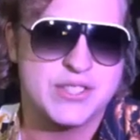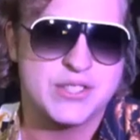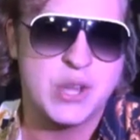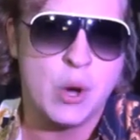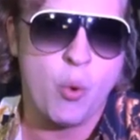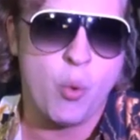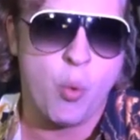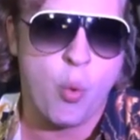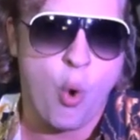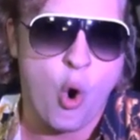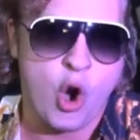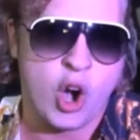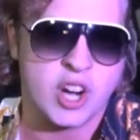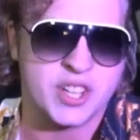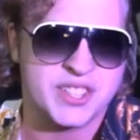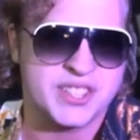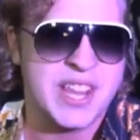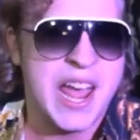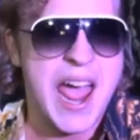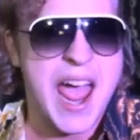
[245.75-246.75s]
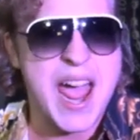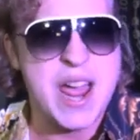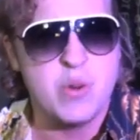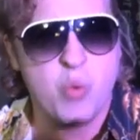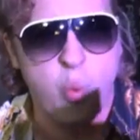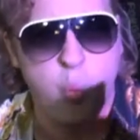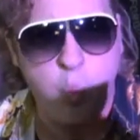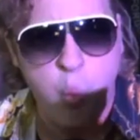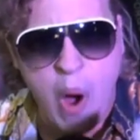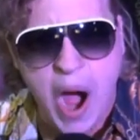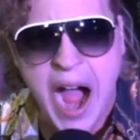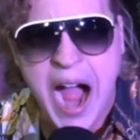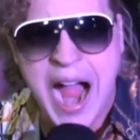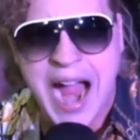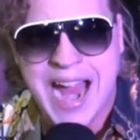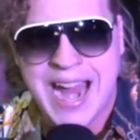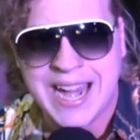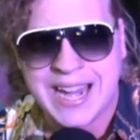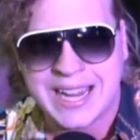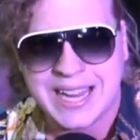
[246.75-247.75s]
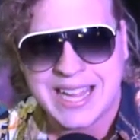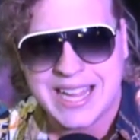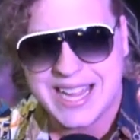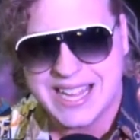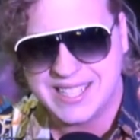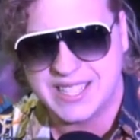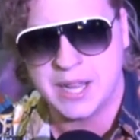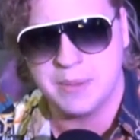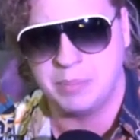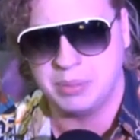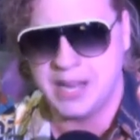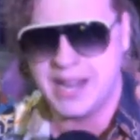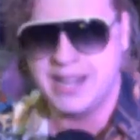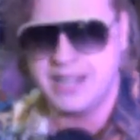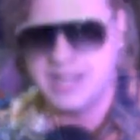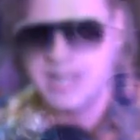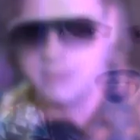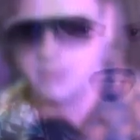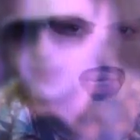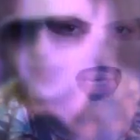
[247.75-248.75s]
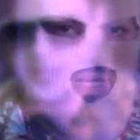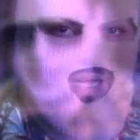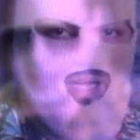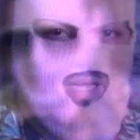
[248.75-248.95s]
the worst, and why is it Blade Gibson?